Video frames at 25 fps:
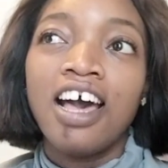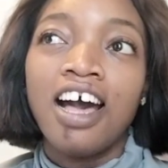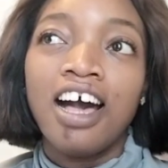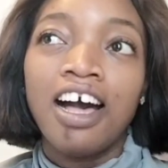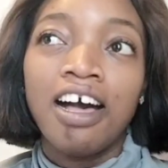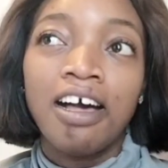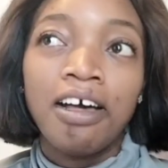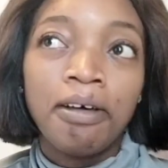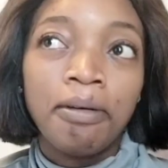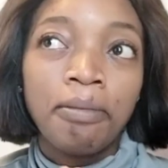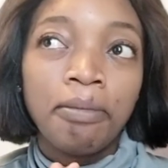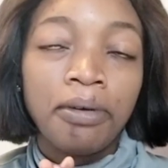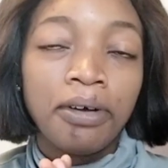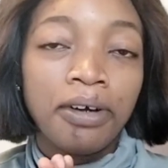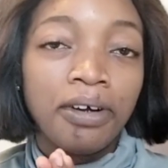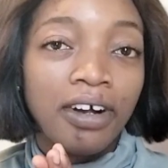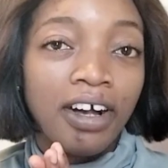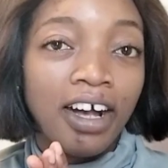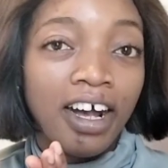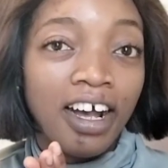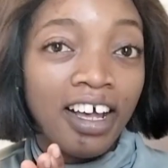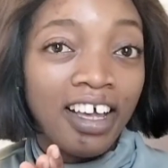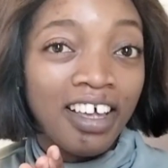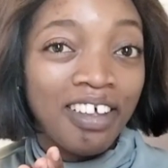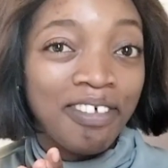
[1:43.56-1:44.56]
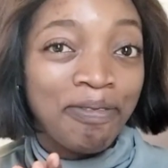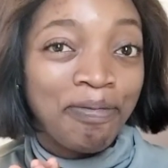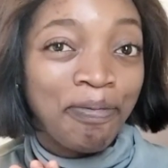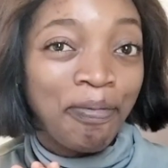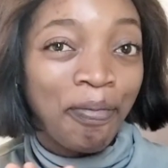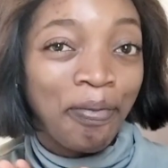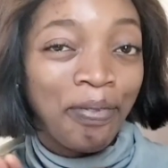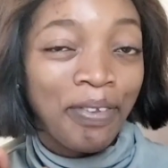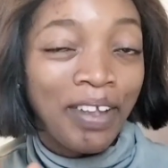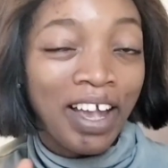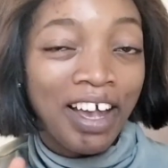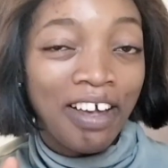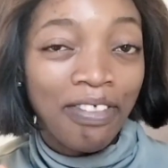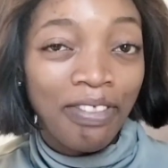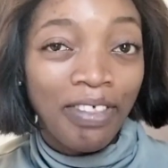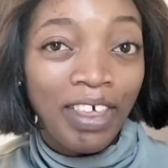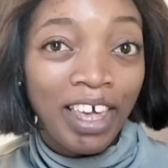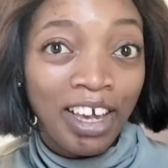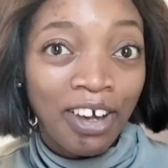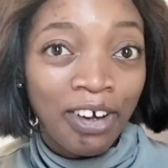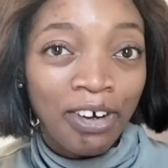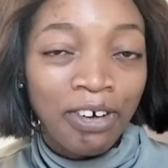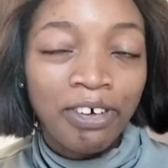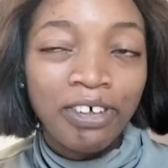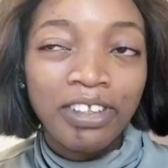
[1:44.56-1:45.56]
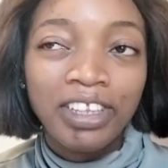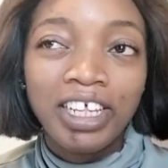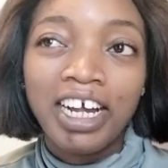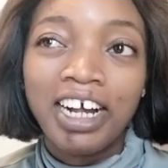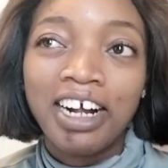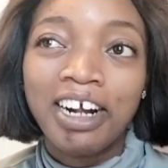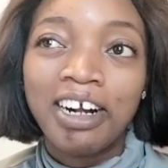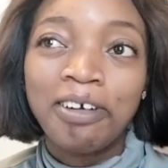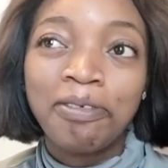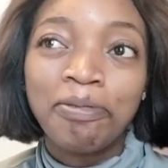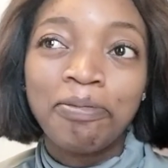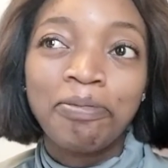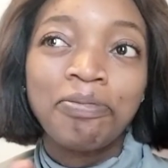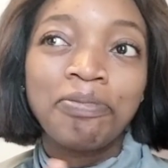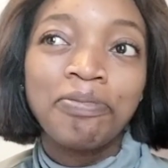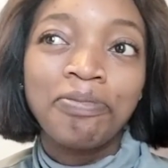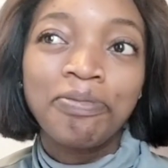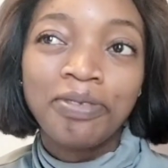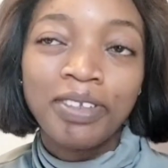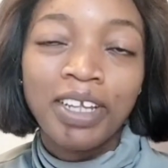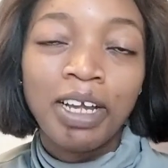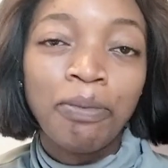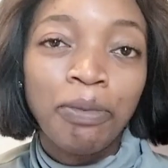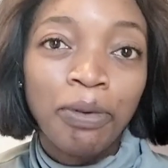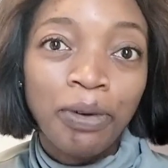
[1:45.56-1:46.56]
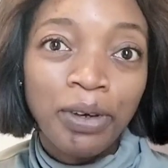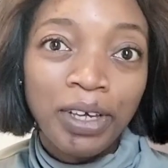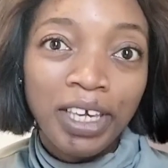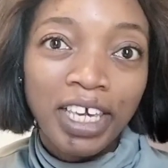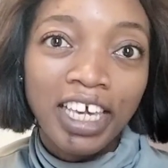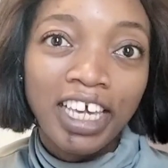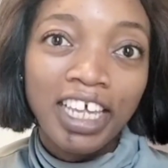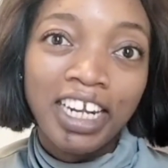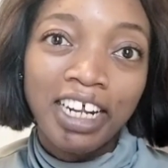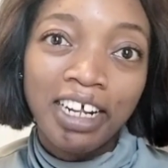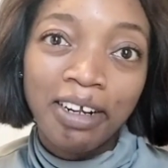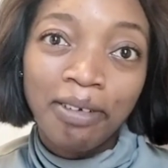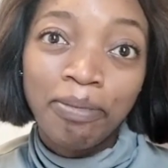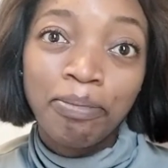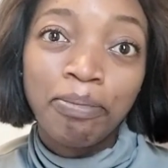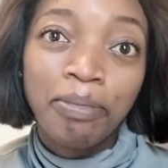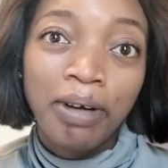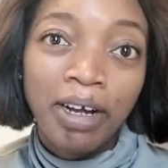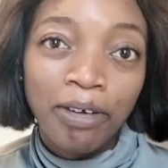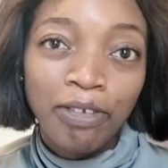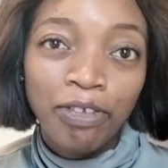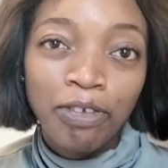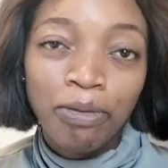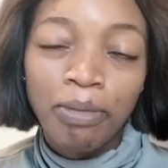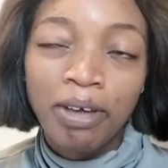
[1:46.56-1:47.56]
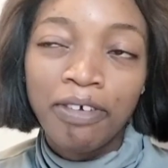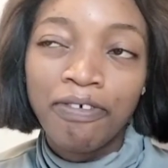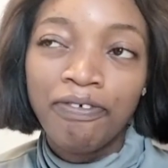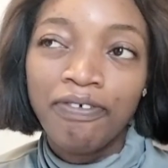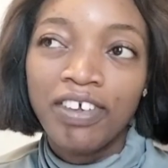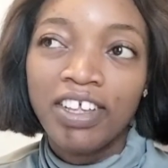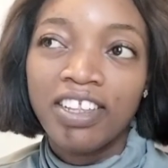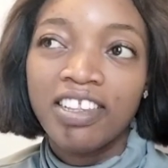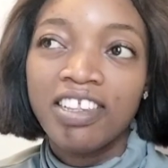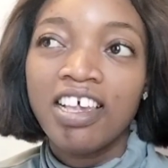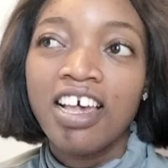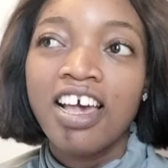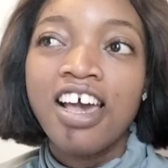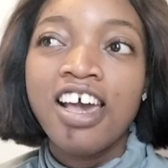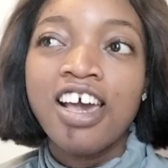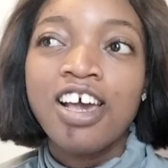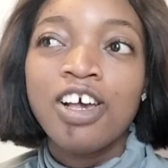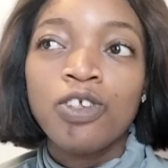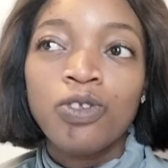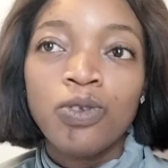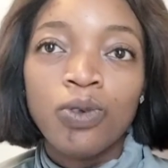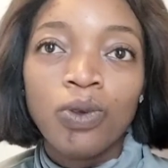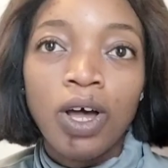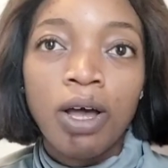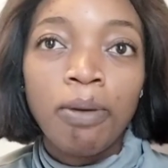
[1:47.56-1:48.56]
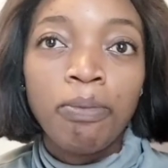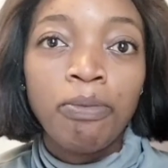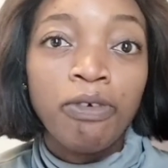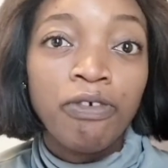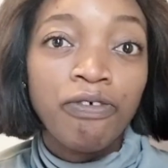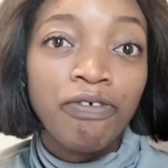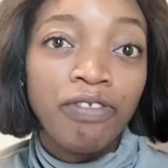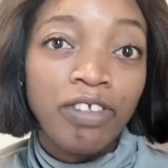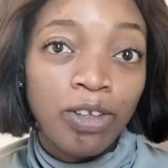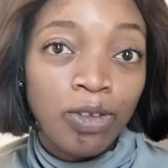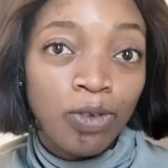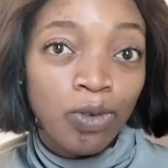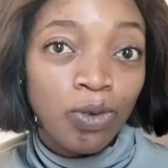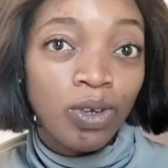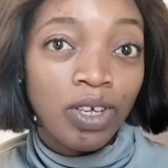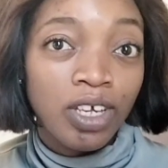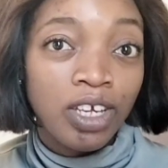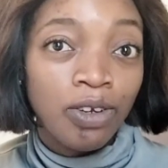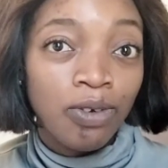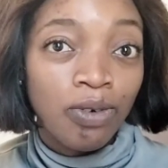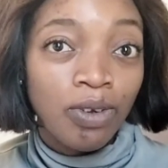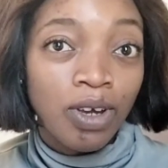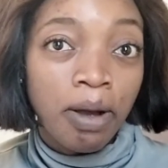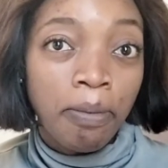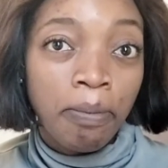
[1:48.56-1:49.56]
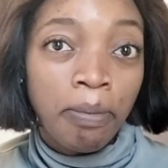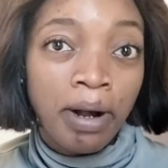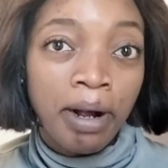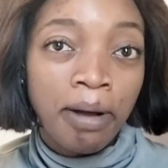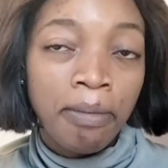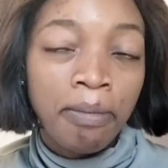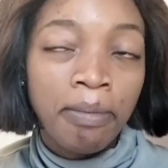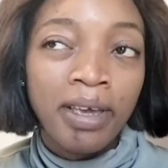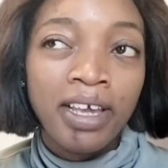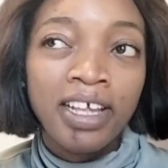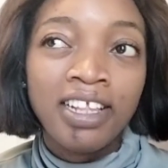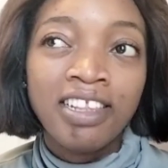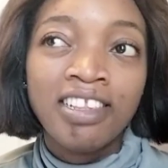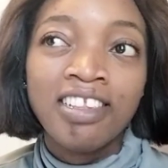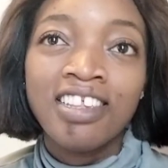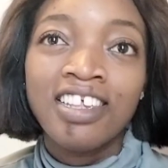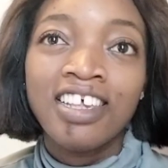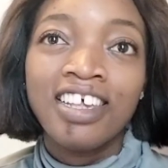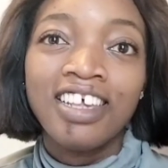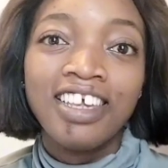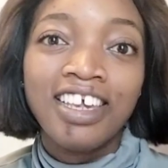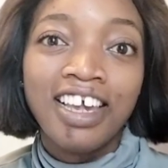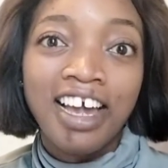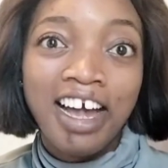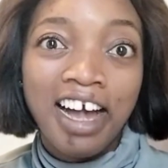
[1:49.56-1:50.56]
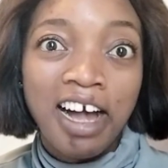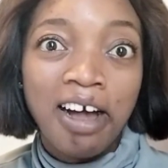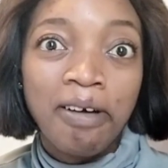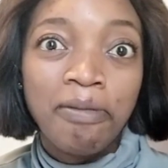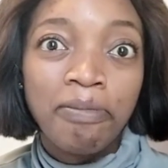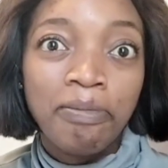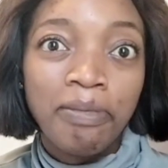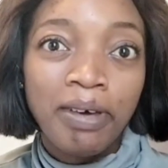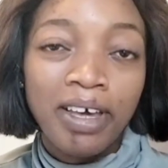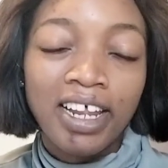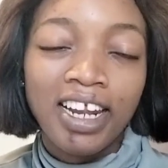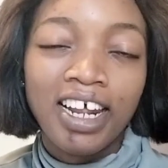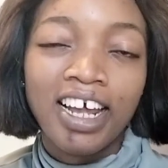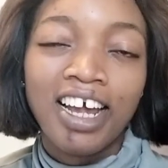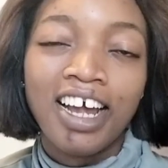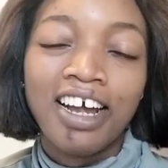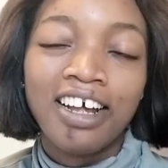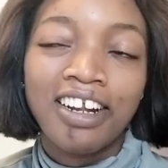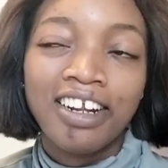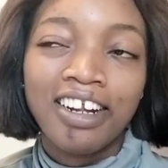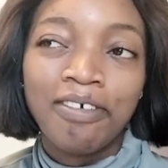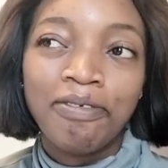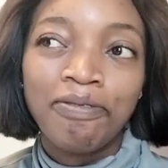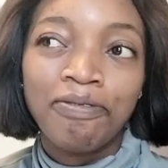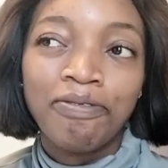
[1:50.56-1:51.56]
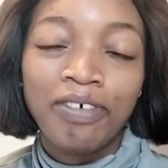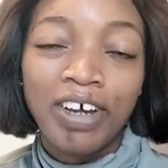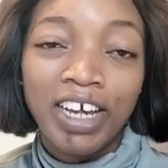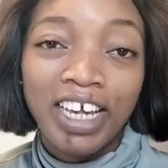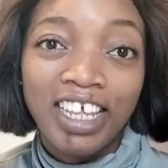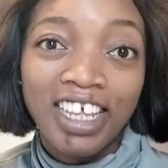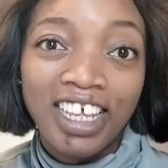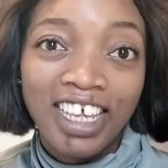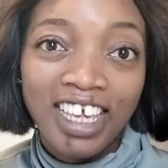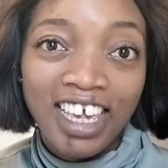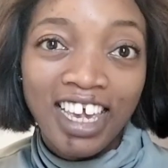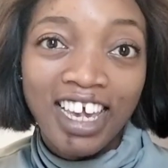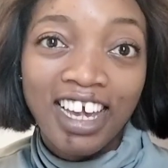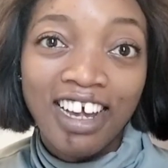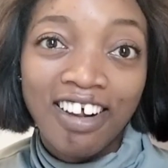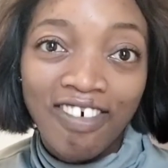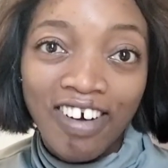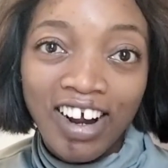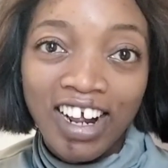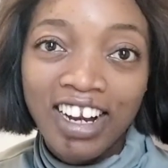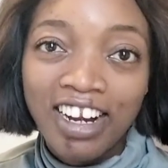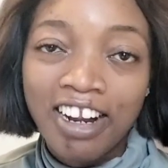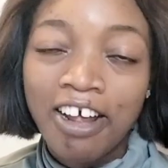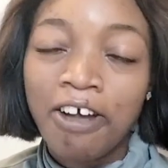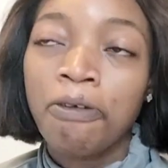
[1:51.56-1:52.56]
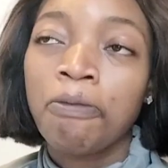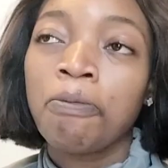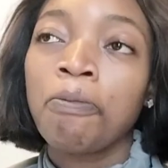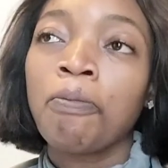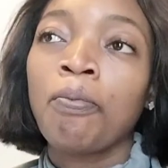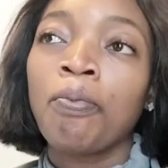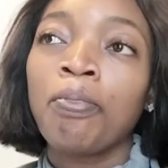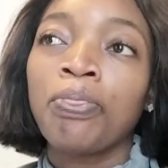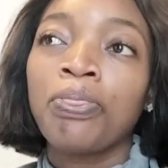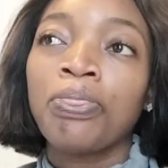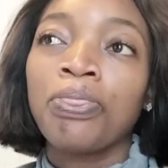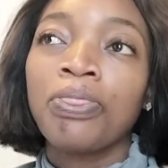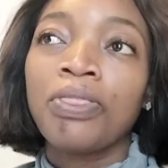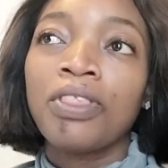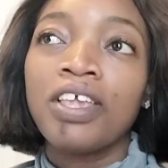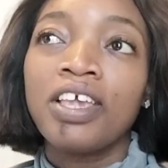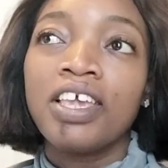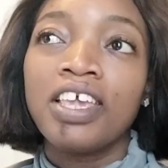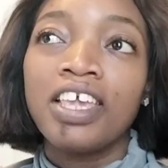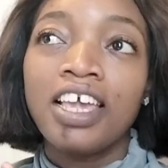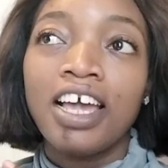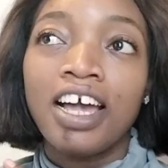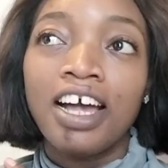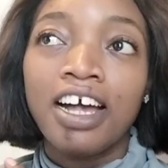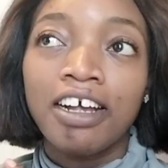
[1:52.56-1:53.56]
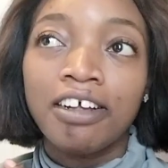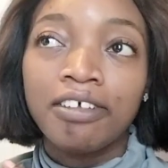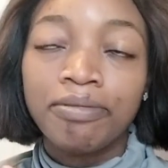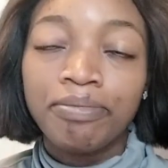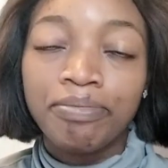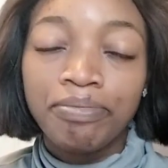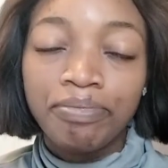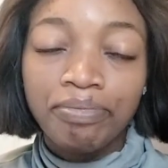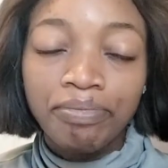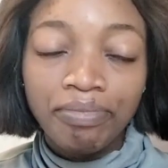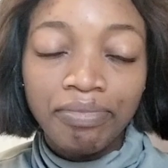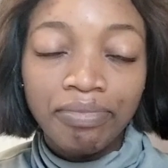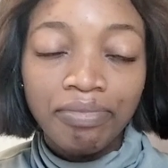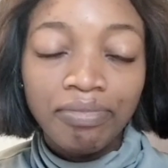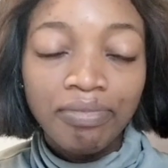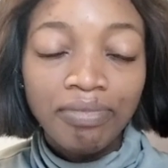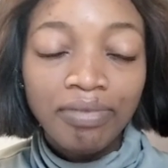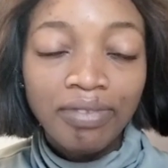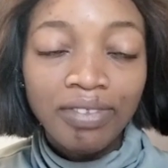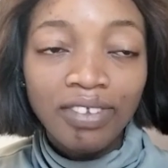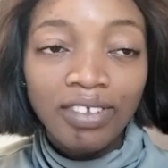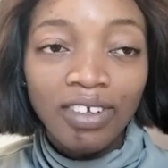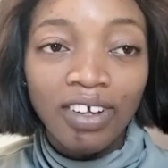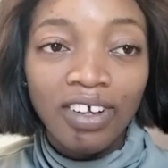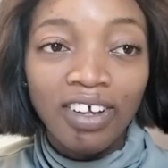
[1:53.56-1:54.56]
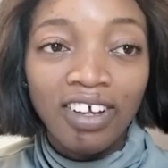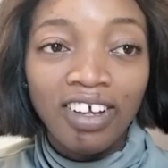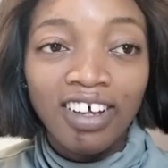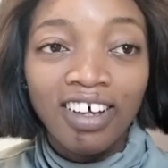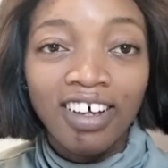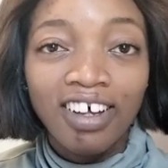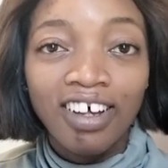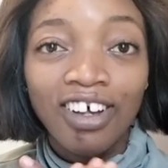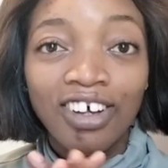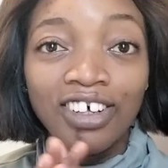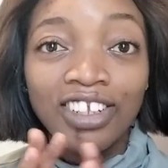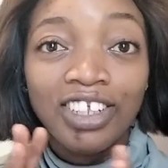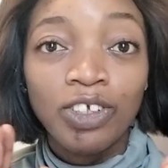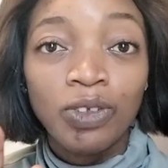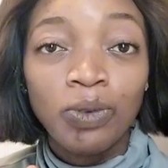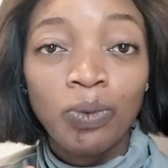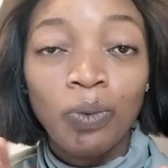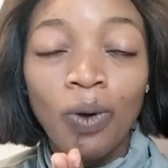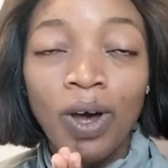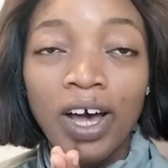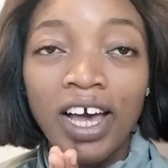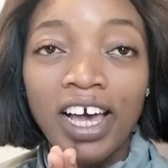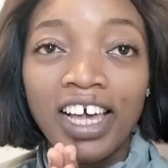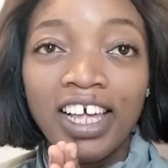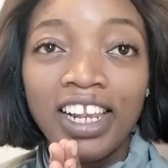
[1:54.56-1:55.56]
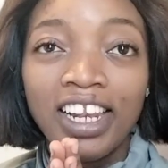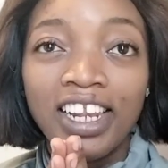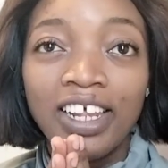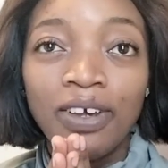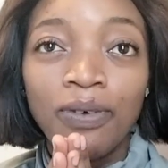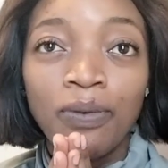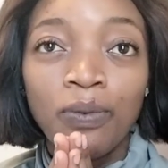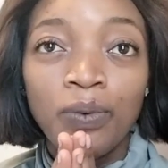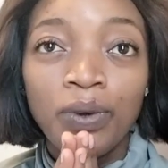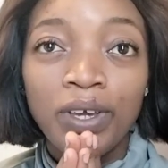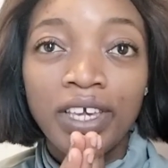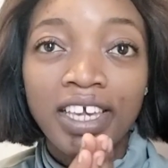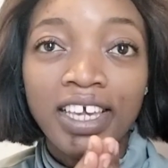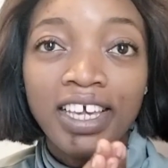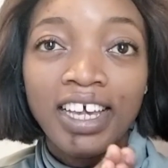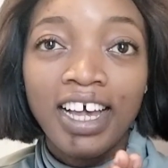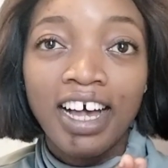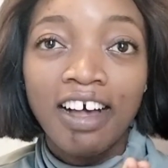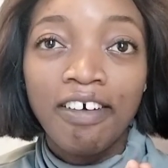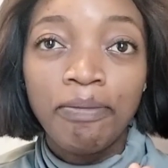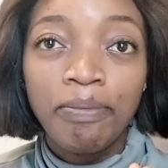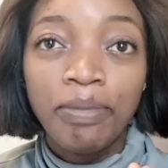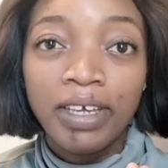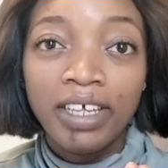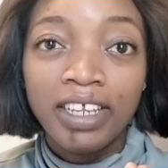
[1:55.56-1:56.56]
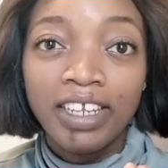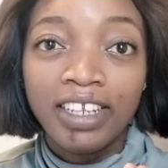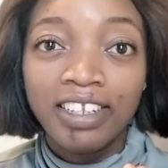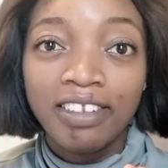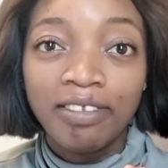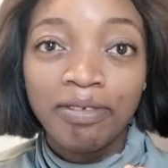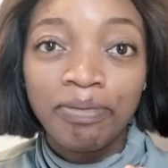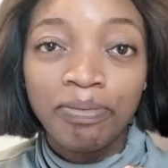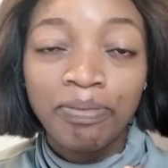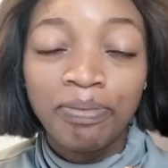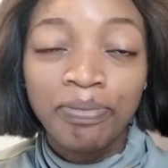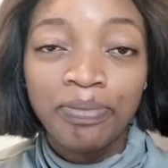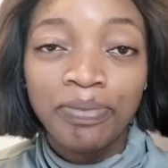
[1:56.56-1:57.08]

but I thank God that I'm okay and I'm back to my feet. So I moved into a new apartment. Yeah, I'm better and I'm fine here right now. Yeah, all this while we have been